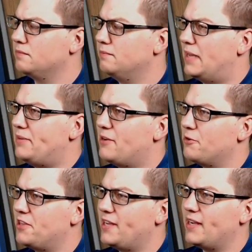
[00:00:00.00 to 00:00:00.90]
Maybe they
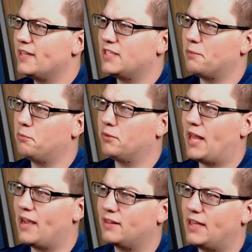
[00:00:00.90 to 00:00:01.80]
were thinking a double
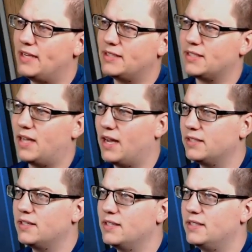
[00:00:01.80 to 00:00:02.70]
Black Lance
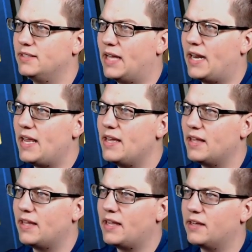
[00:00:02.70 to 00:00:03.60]
onto the Dedenne, and
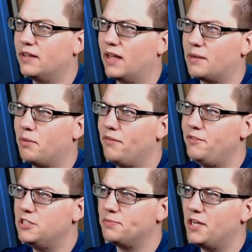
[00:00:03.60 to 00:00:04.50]
then they could like
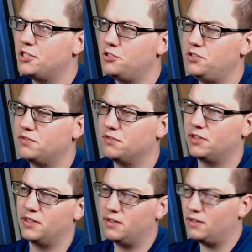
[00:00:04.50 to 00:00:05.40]
Puppy Smashers for
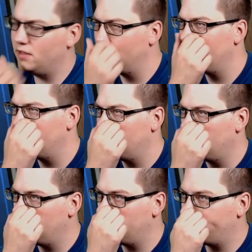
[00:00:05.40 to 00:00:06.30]
the
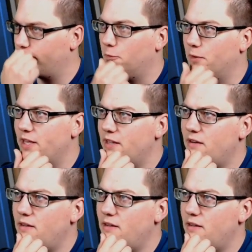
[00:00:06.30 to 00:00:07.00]
win.